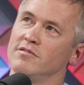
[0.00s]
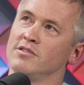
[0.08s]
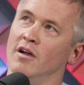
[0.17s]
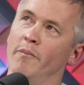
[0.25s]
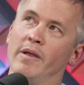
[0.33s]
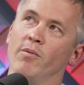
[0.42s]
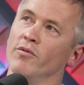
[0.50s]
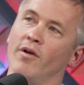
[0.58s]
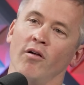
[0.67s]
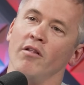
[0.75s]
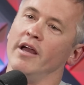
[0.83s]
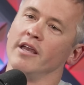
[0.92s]
Some people
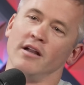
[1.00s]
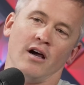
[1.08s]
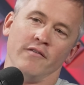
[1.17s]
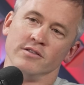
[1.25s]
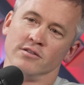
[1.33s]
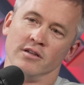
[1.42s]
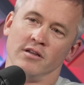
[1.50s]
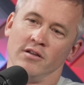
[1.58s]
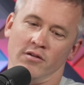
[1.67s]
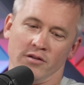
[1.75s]
don't like it. Obviously, you know, you